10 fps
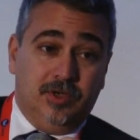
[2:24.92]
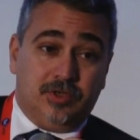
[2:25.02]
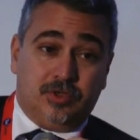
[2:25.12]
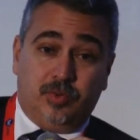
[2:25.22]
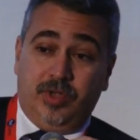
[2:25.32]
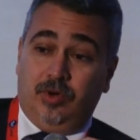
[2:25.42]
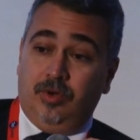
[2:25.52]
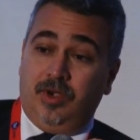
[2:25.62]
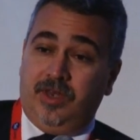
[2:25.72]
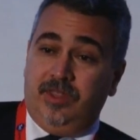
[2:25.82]
So we
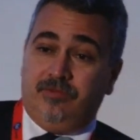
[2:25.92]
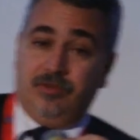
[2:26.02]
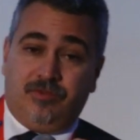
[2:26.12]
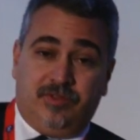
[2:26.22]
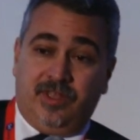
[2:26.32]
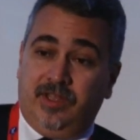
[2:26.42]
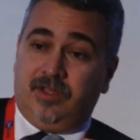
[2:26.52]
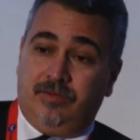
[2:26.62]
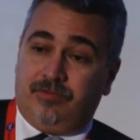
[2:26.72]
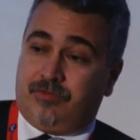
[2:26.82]
all live with a
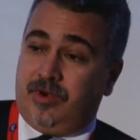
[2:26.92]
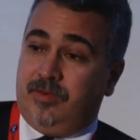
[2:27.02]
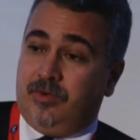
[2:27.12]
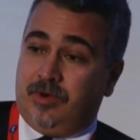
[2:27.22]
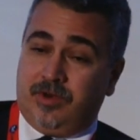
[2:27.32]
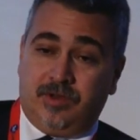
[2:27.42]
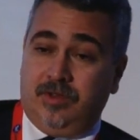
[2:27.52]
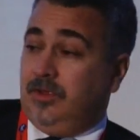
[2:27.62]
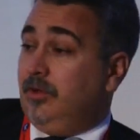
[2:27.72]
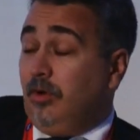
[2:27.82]
telecom framework
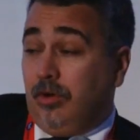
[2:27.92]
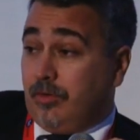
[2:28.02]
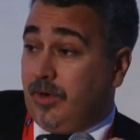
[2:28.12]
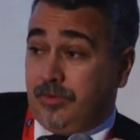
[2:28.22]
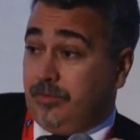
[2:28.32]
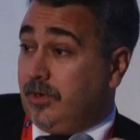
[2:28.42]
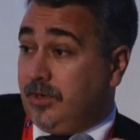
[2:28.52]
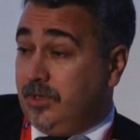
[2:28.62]
all around the world,